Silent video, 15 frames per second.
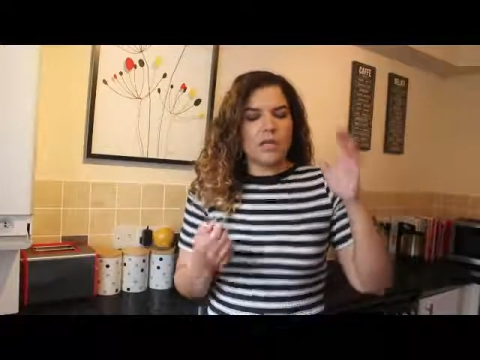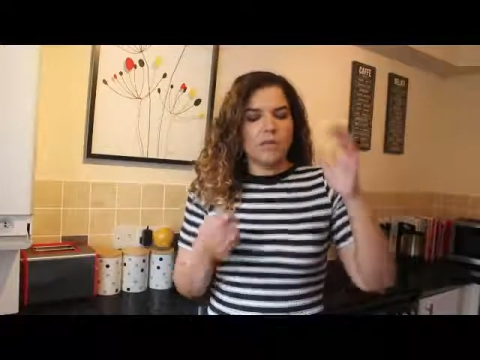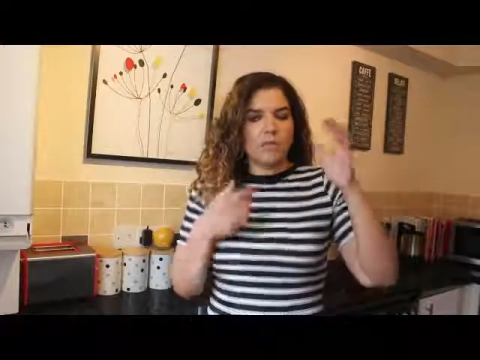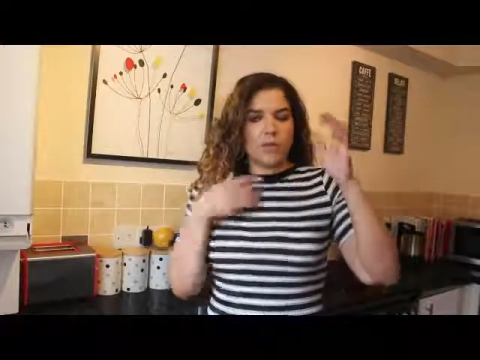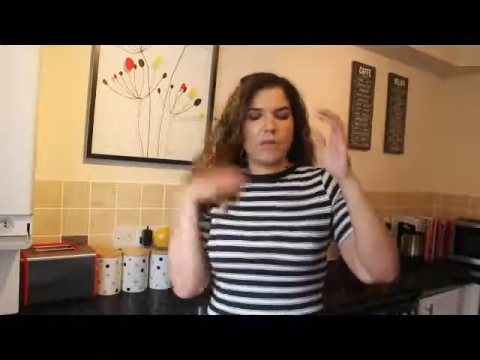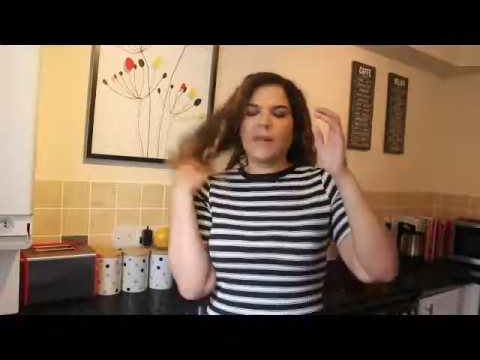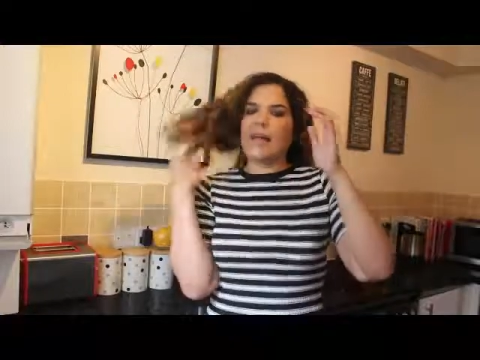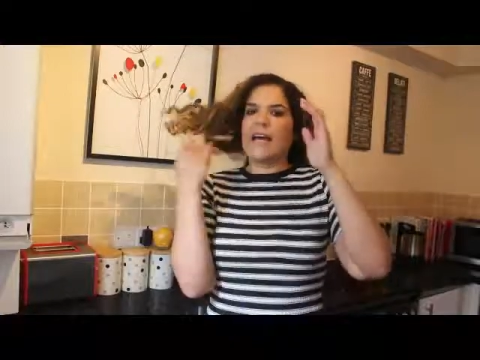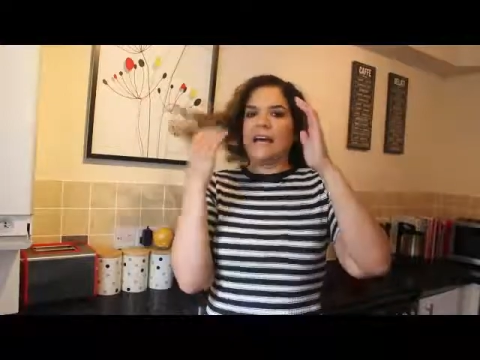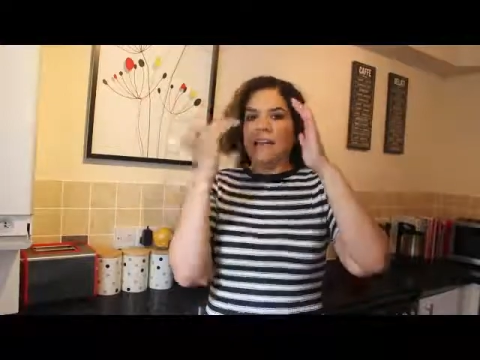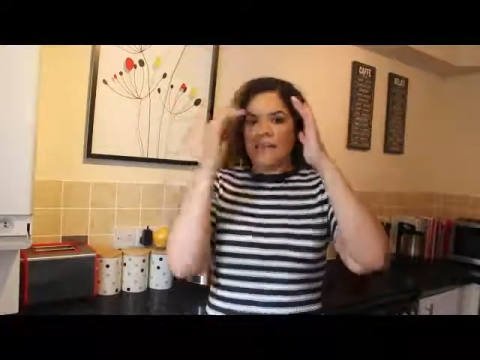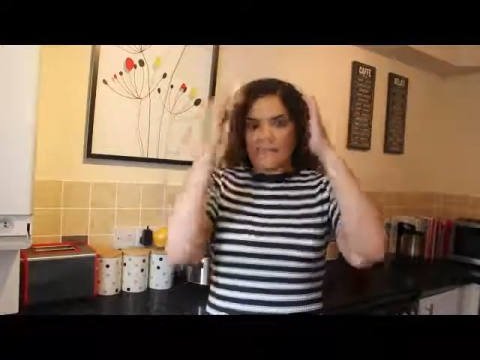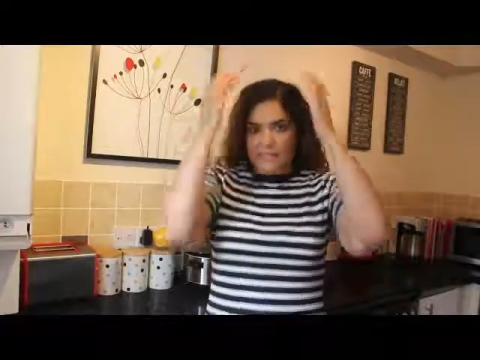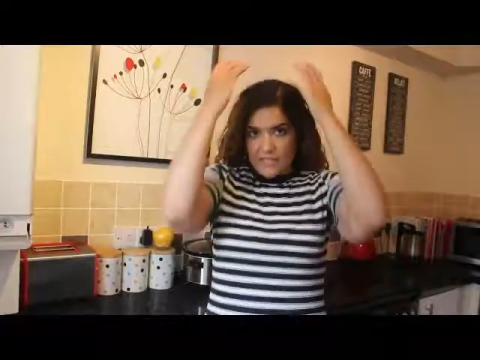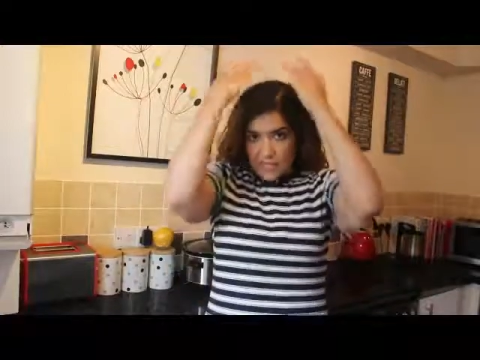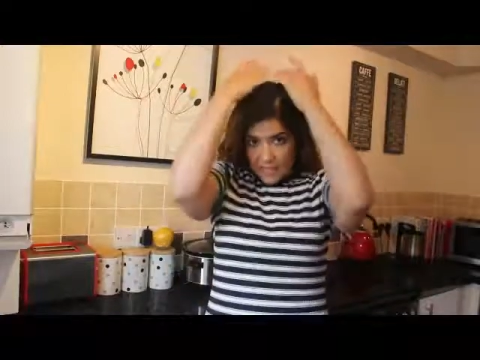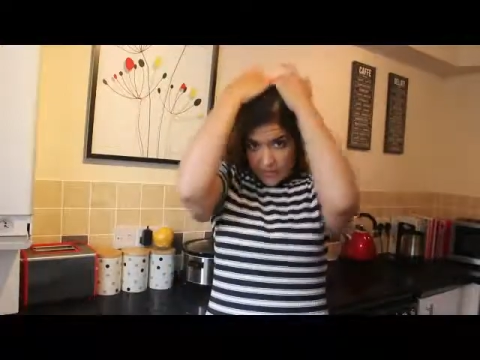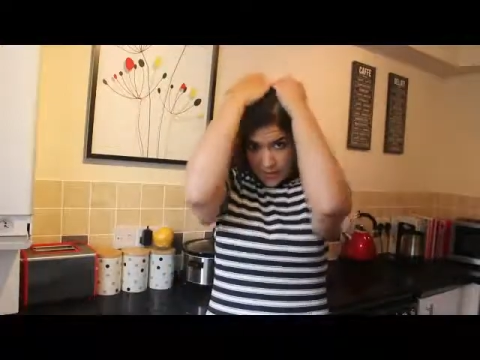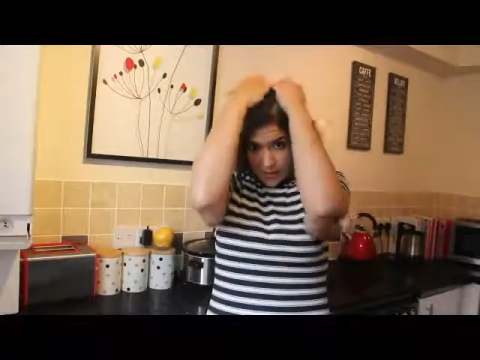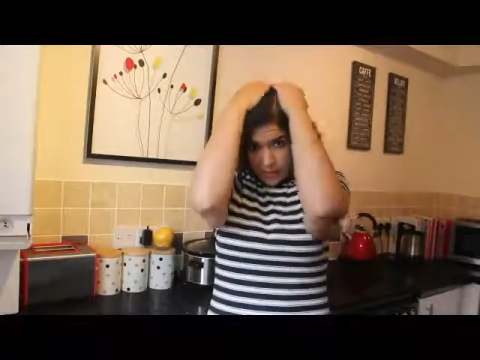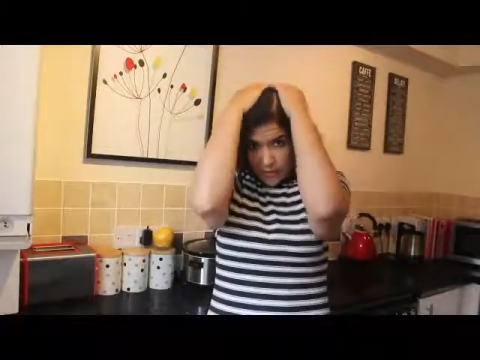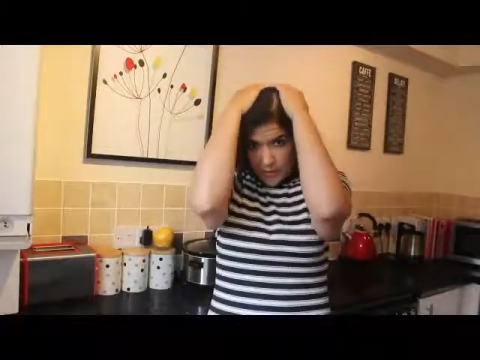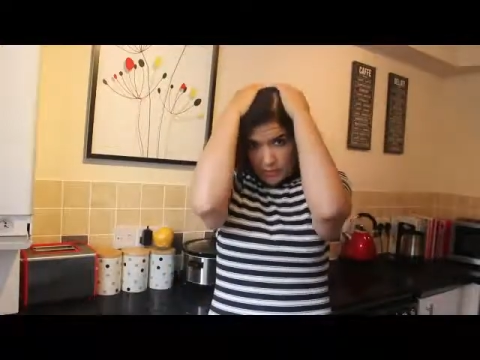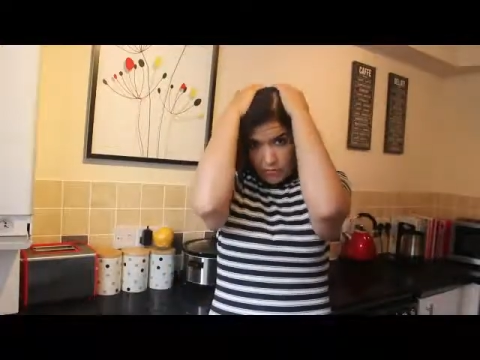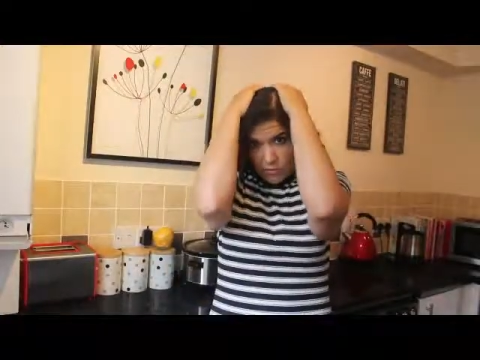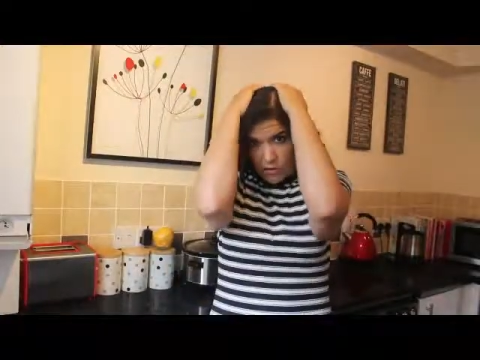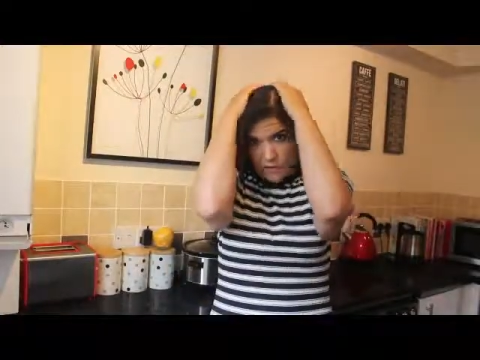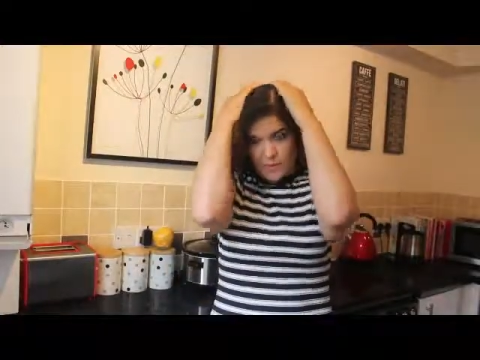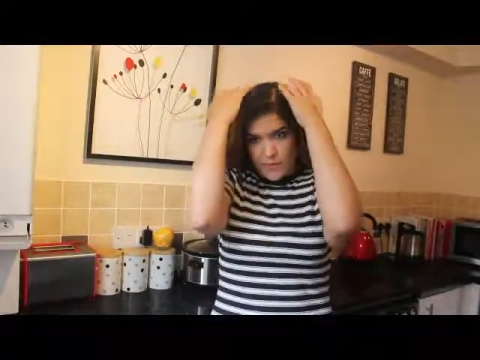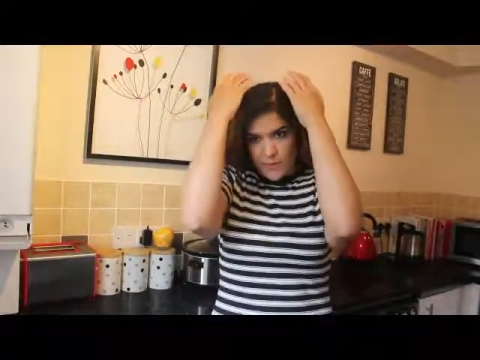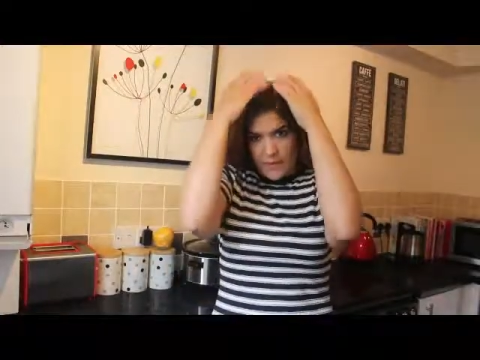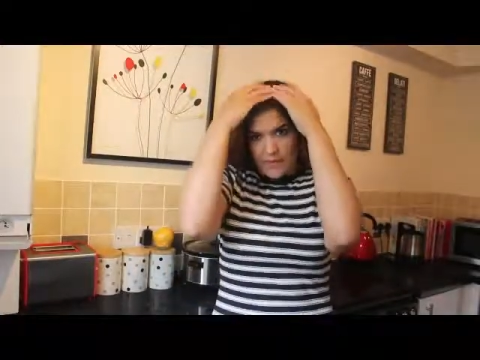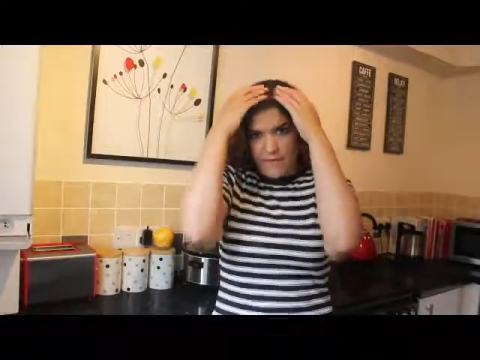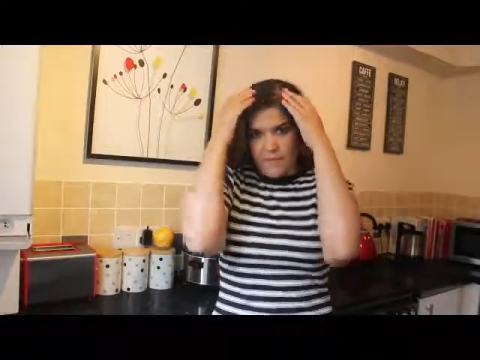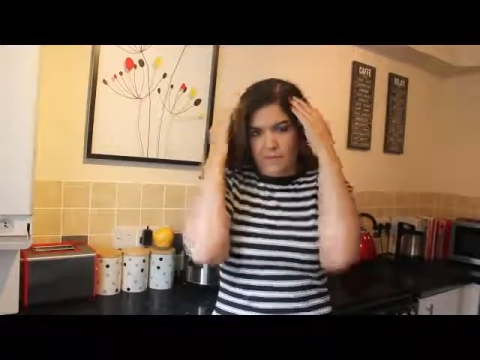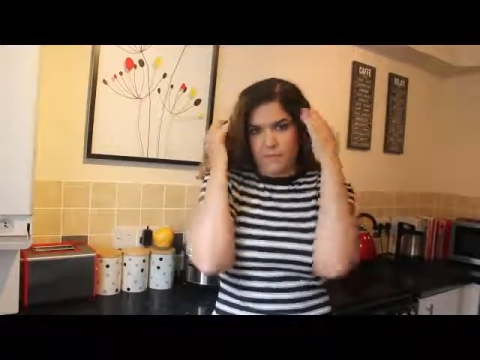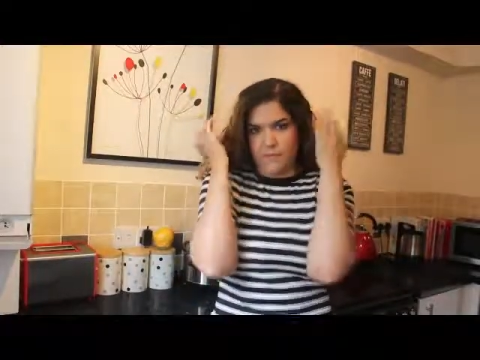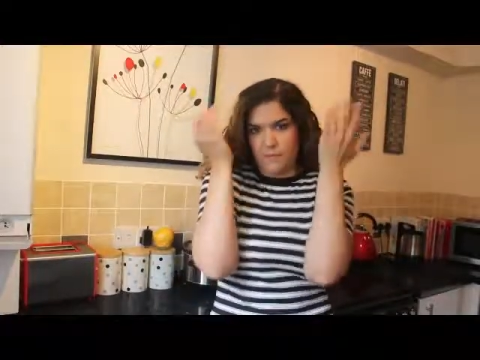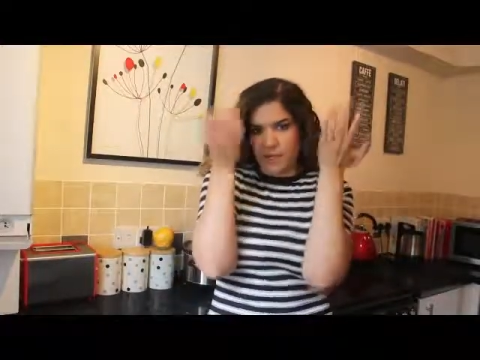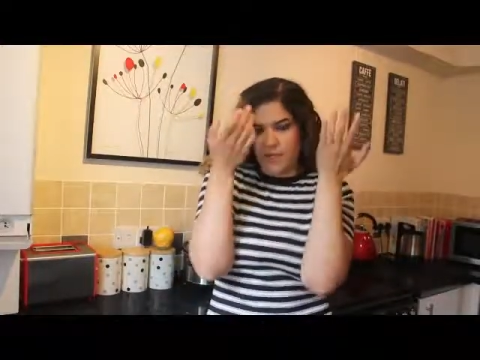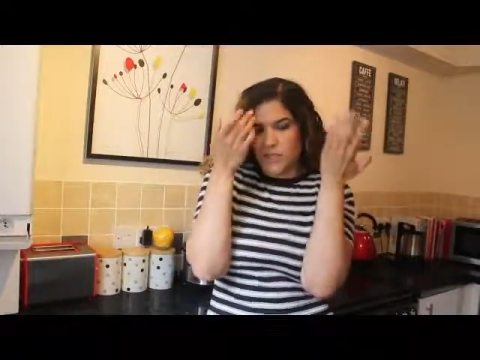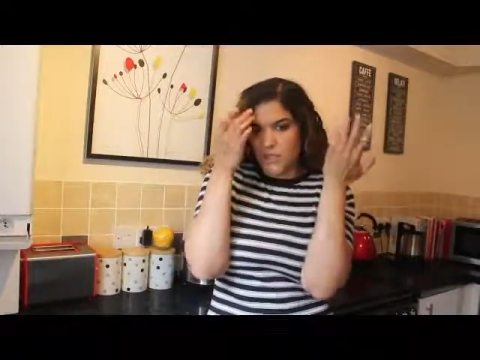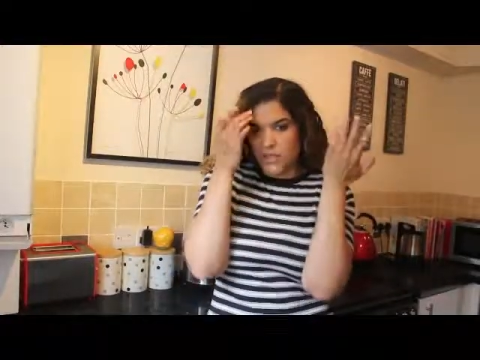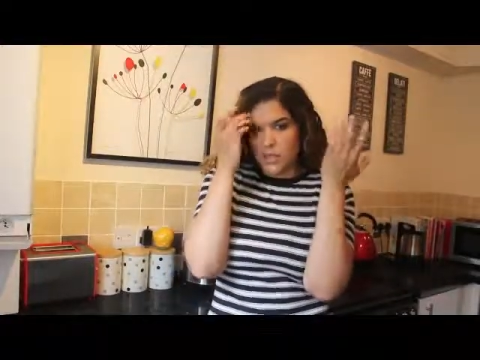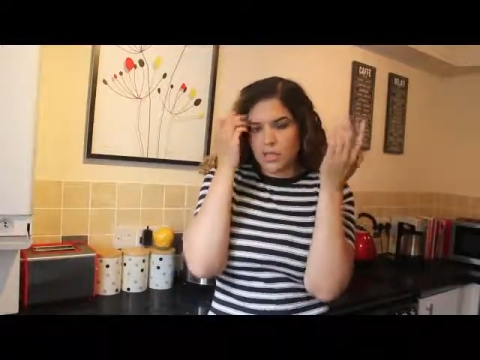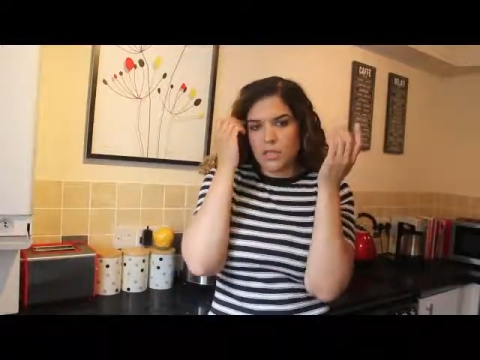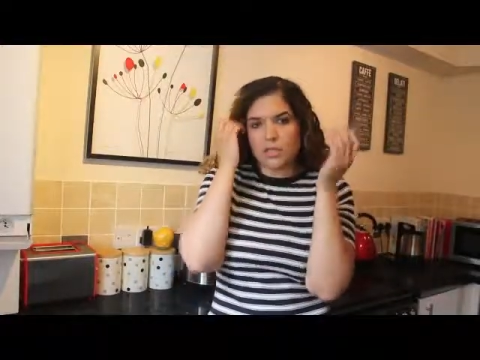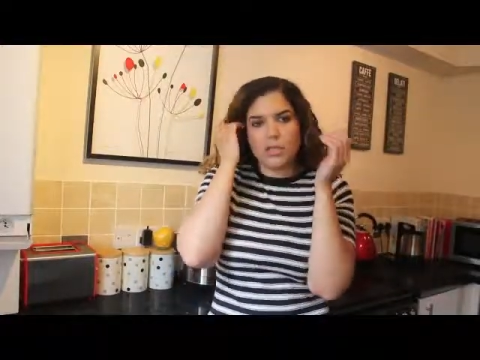My plan is to leave out all my roots so I have that dimension,